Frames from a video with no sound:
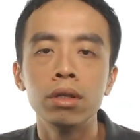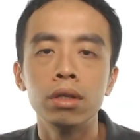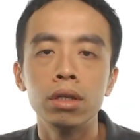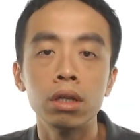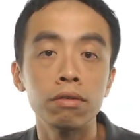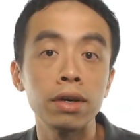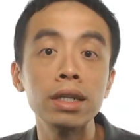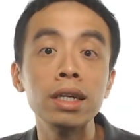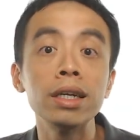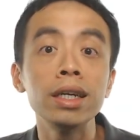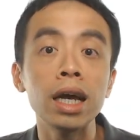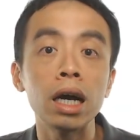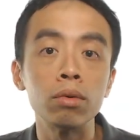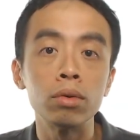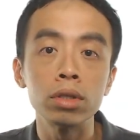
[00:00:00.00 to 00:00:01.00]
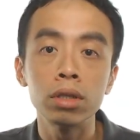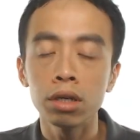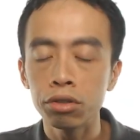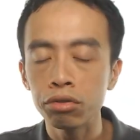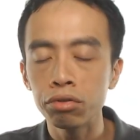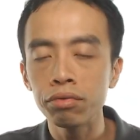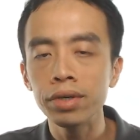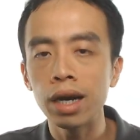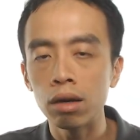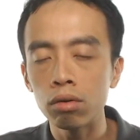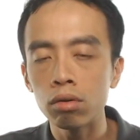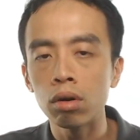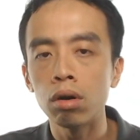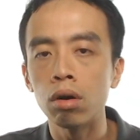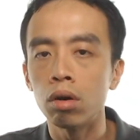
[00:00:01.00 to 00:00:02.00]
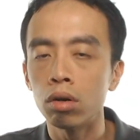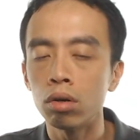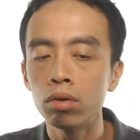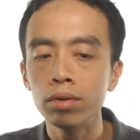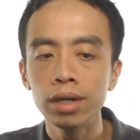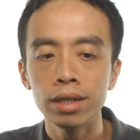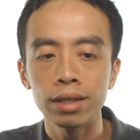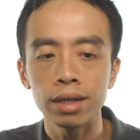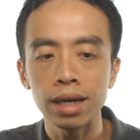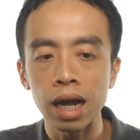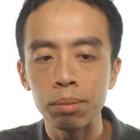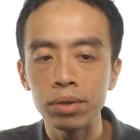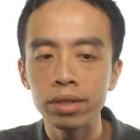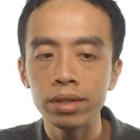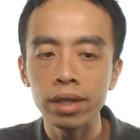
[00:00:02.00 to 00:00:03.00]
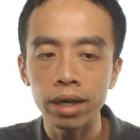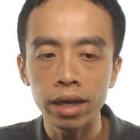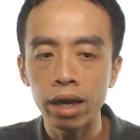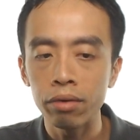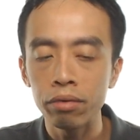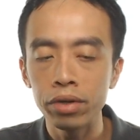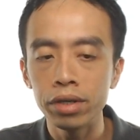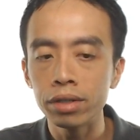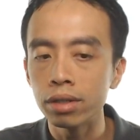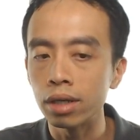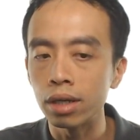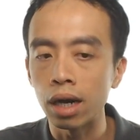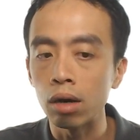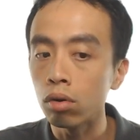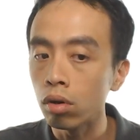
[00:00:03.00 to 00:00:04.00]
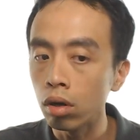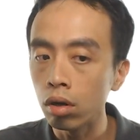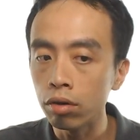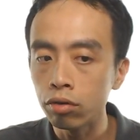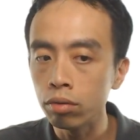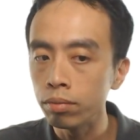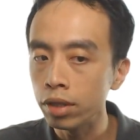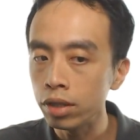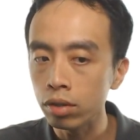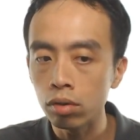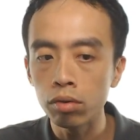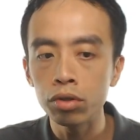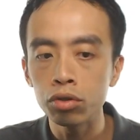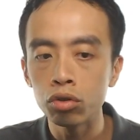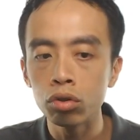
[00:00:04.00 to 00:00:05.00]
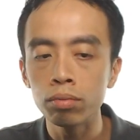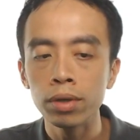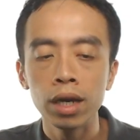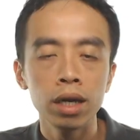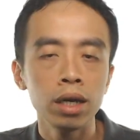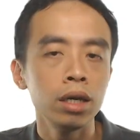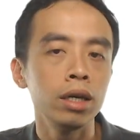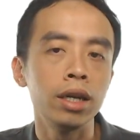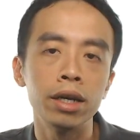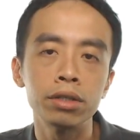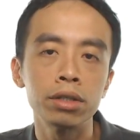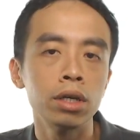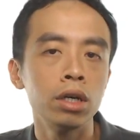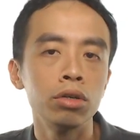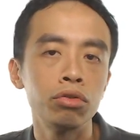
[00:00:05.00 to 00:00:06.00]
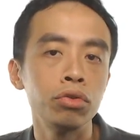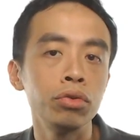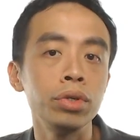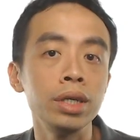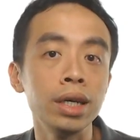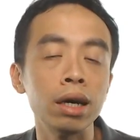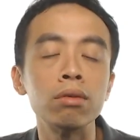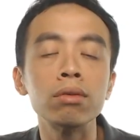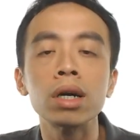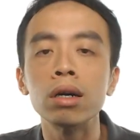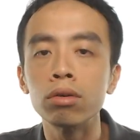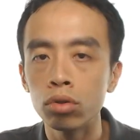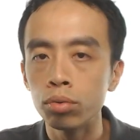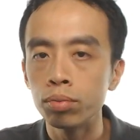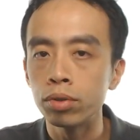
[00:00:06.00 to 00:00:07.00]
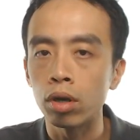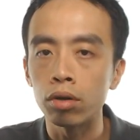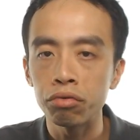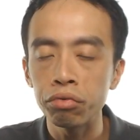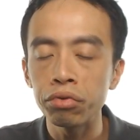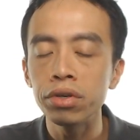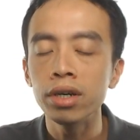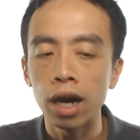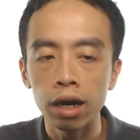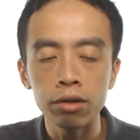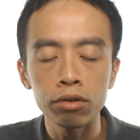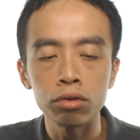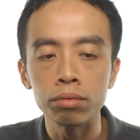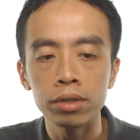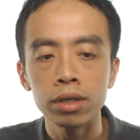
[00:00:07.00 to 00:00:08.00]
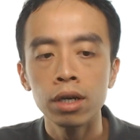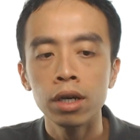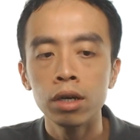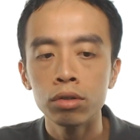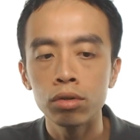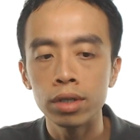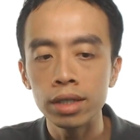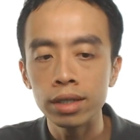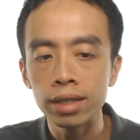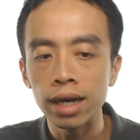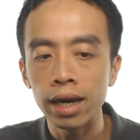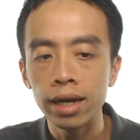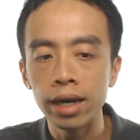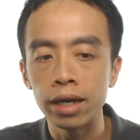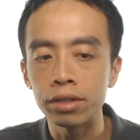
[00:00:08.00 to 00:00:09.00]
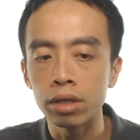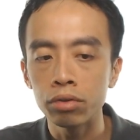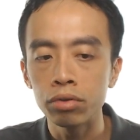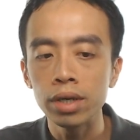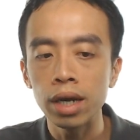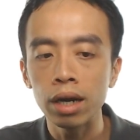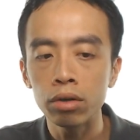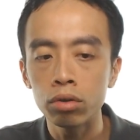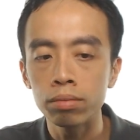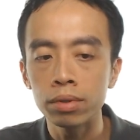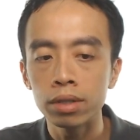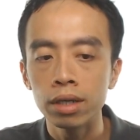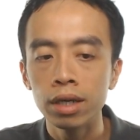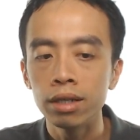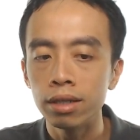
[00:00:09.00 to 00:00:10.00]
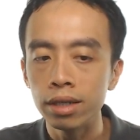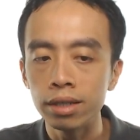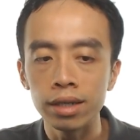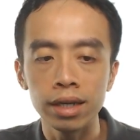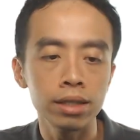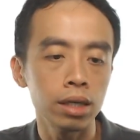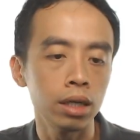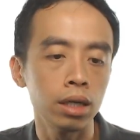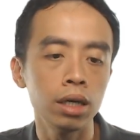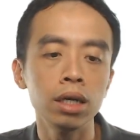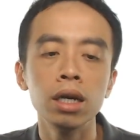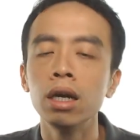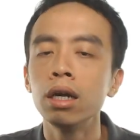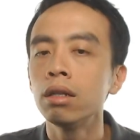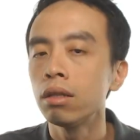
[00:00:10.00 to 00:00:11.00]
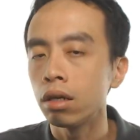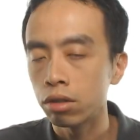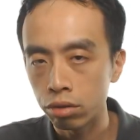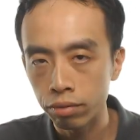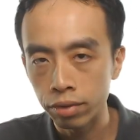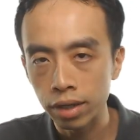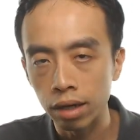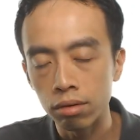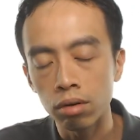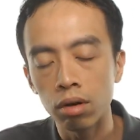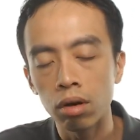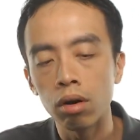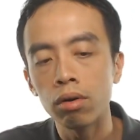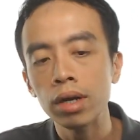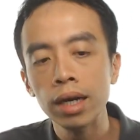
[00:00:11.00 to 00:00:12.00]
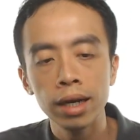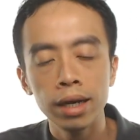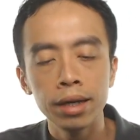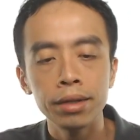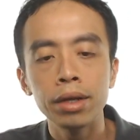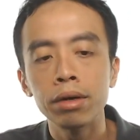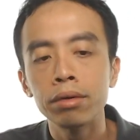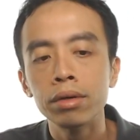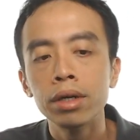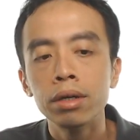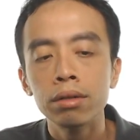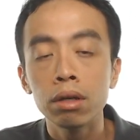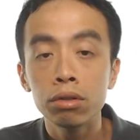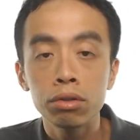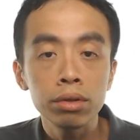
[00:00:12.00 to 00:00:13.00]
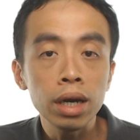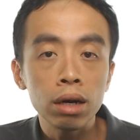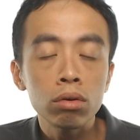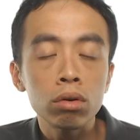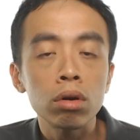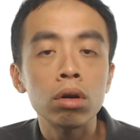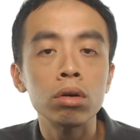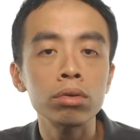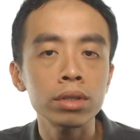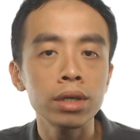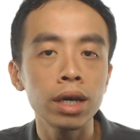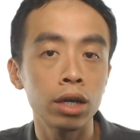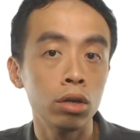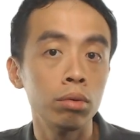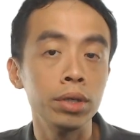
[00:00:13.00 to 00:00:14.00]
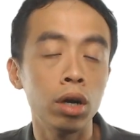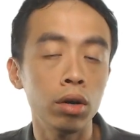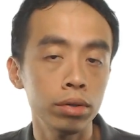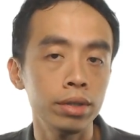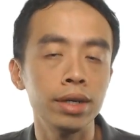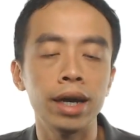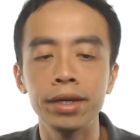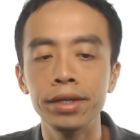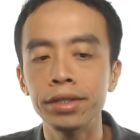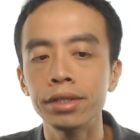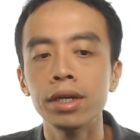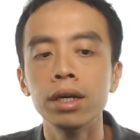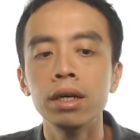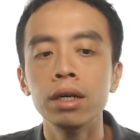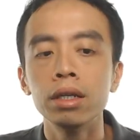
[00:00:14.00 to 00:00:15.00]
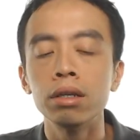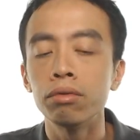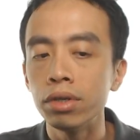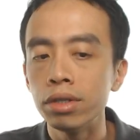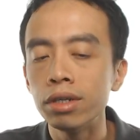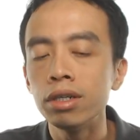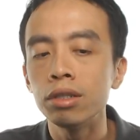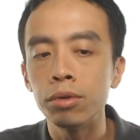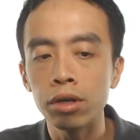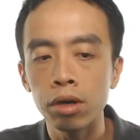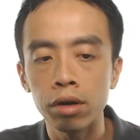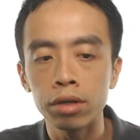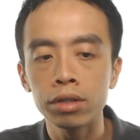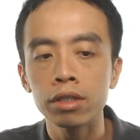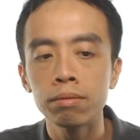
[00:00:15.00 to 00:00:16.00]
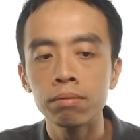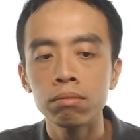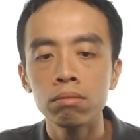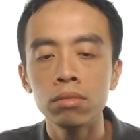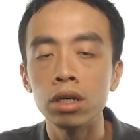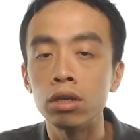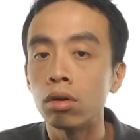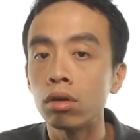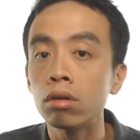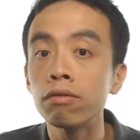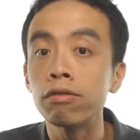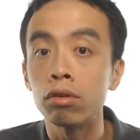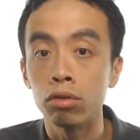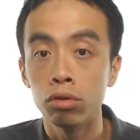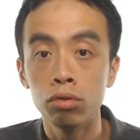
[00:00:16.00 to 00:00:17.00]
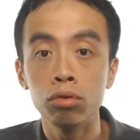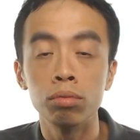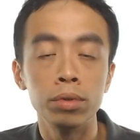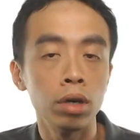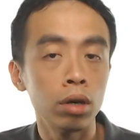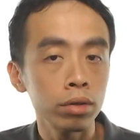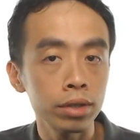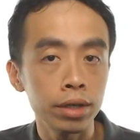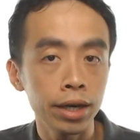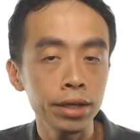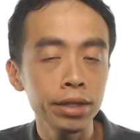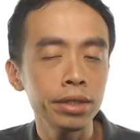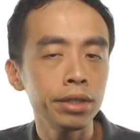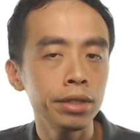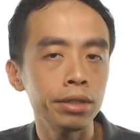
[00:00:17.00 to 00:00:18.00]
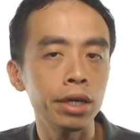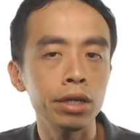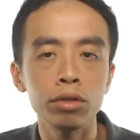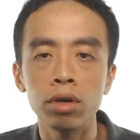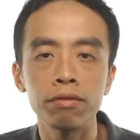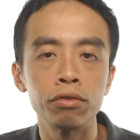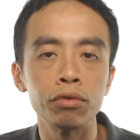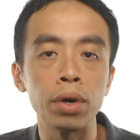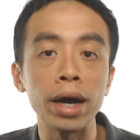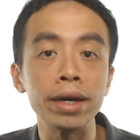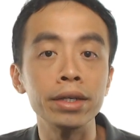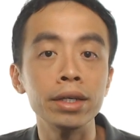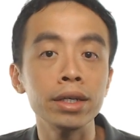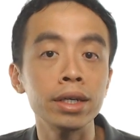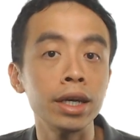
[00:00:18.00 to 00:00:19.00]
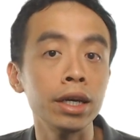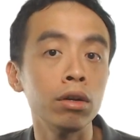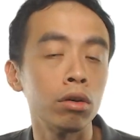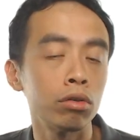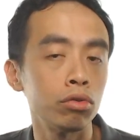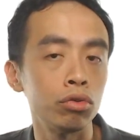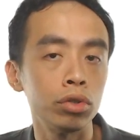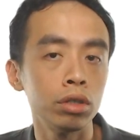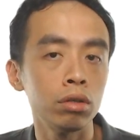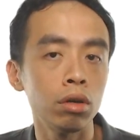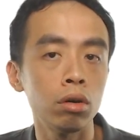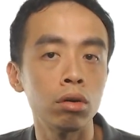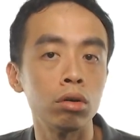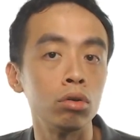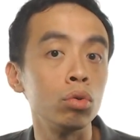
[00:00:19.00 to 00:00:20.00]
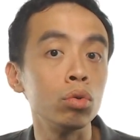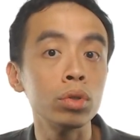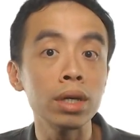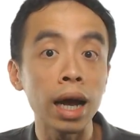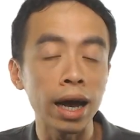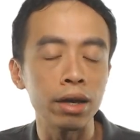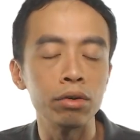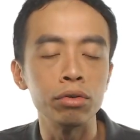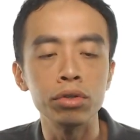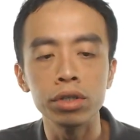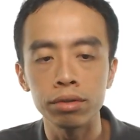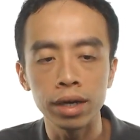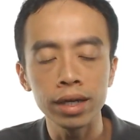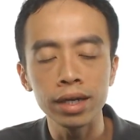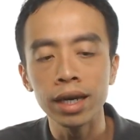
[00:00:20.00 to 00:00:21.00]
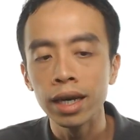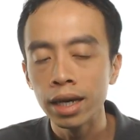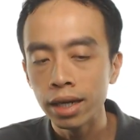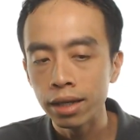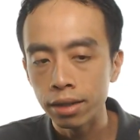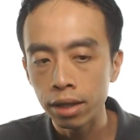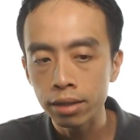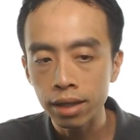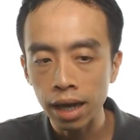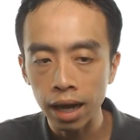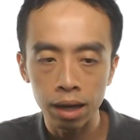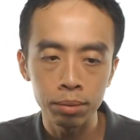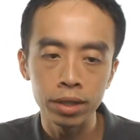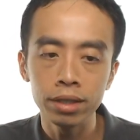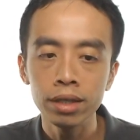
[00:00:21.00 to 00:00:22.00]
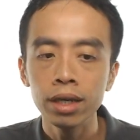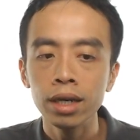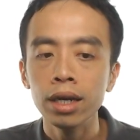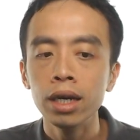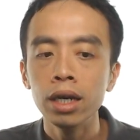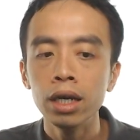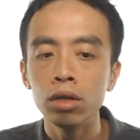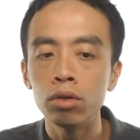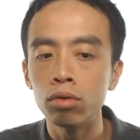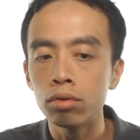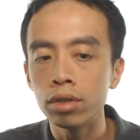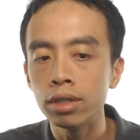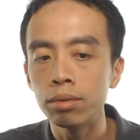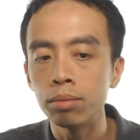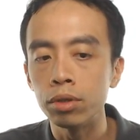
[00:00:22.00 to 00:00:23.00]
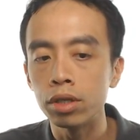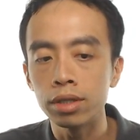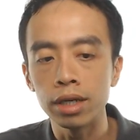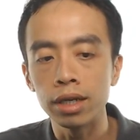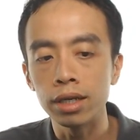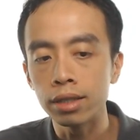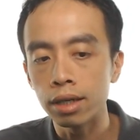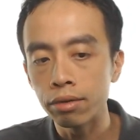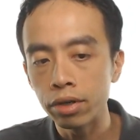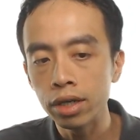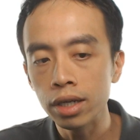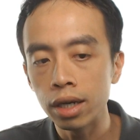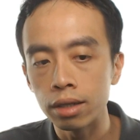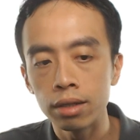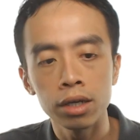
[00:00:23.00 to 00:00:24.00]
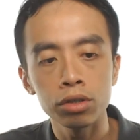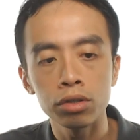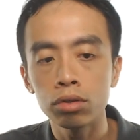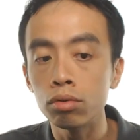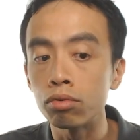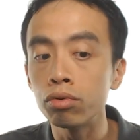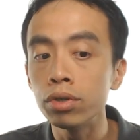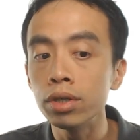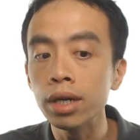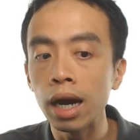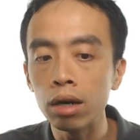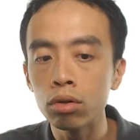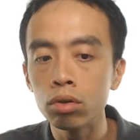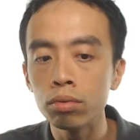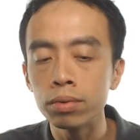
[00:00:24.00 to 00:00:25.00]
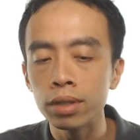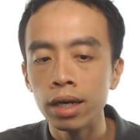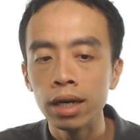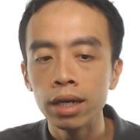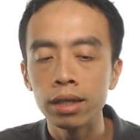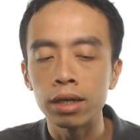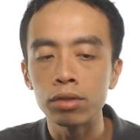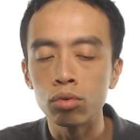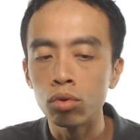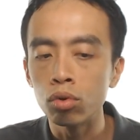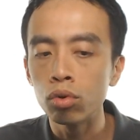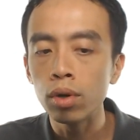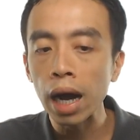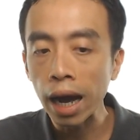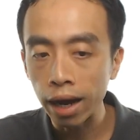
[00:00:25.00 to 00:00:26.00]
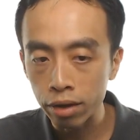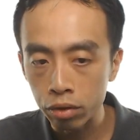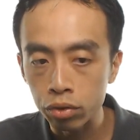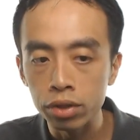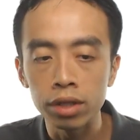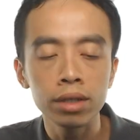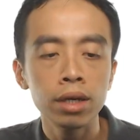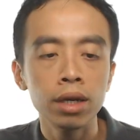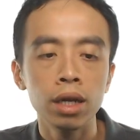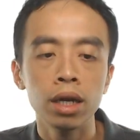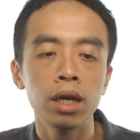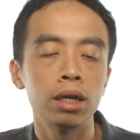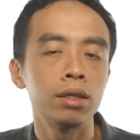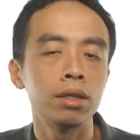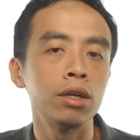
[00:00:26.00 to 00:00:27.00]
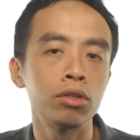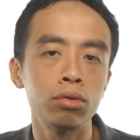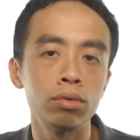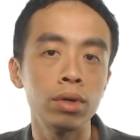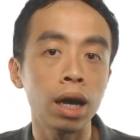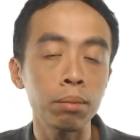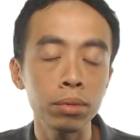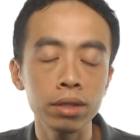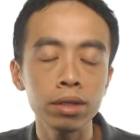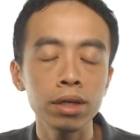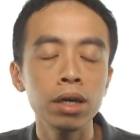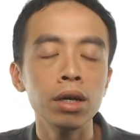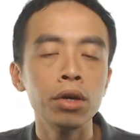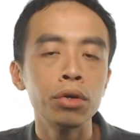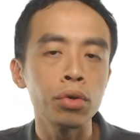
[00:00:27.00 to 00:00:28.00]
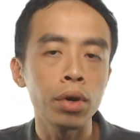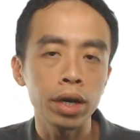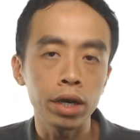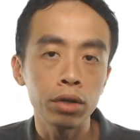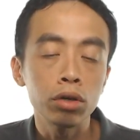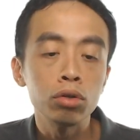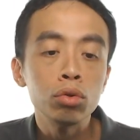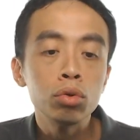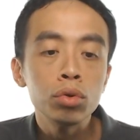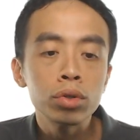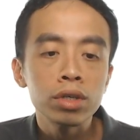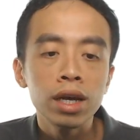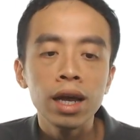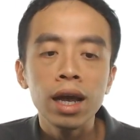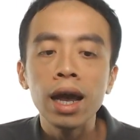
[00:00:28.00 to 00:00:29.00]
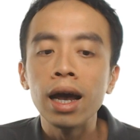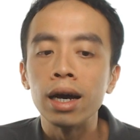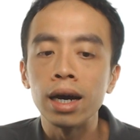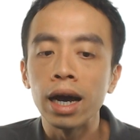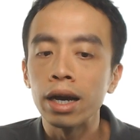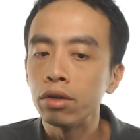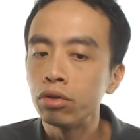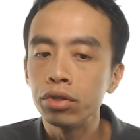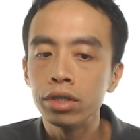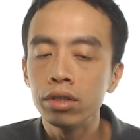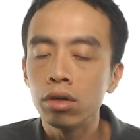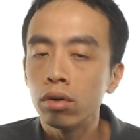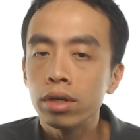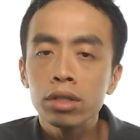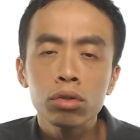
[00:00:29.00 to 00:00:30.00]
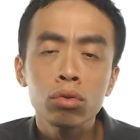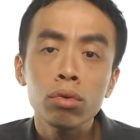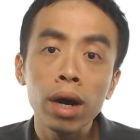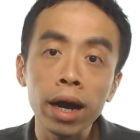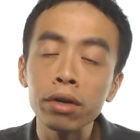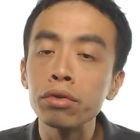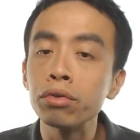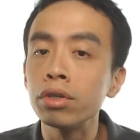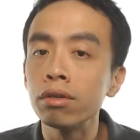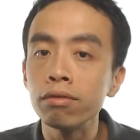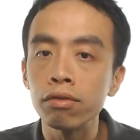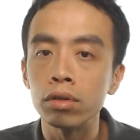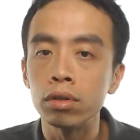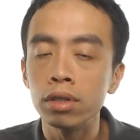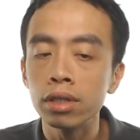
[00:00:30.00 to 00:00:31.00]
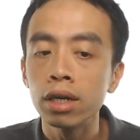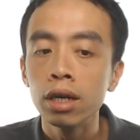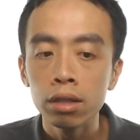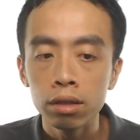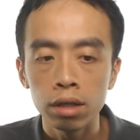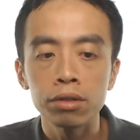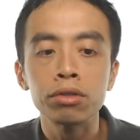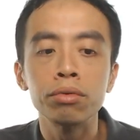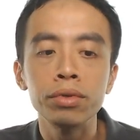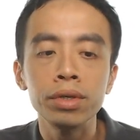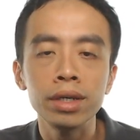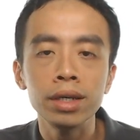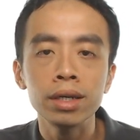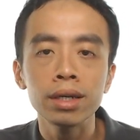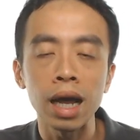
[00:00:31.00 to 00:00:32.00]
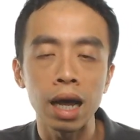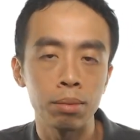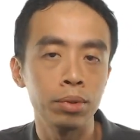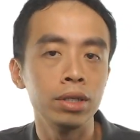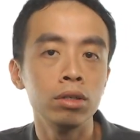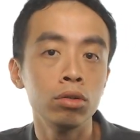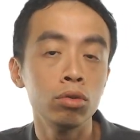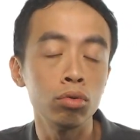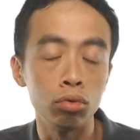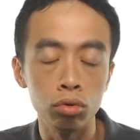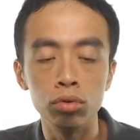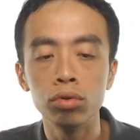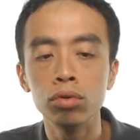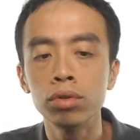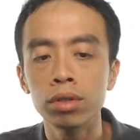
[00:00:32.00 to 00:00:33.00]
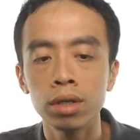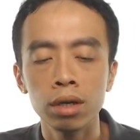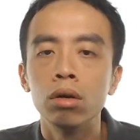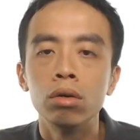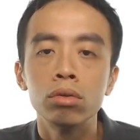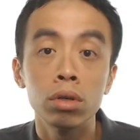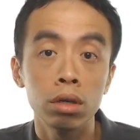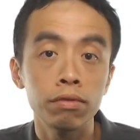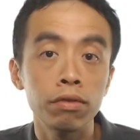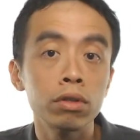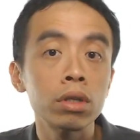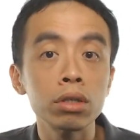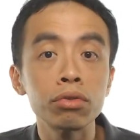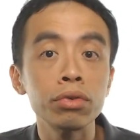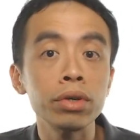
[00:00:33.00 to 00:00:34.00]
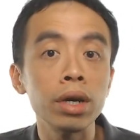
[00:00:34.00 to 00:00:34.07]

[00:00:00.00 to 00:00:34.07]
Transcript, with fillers: Now finally, our tertiary alcohol, the carbon that carries the alcohol group, this O H group, it has three alkyl groups or three R groups. So this guy has three R groups. This is a tertiary alcohol. Now, tertiary alcohols cannot be oxidized. The reason is because in order for you to be oxidized, then you have to either gain oxygen or lose hydrogen, right? This carbon, you notice, because it is already attached to three R groups, there's no hydrogen attached to carbon, so I cannot lose a hydrogen, or there's no hydrogen for this tertiary carbon to lose. So therefore tertiary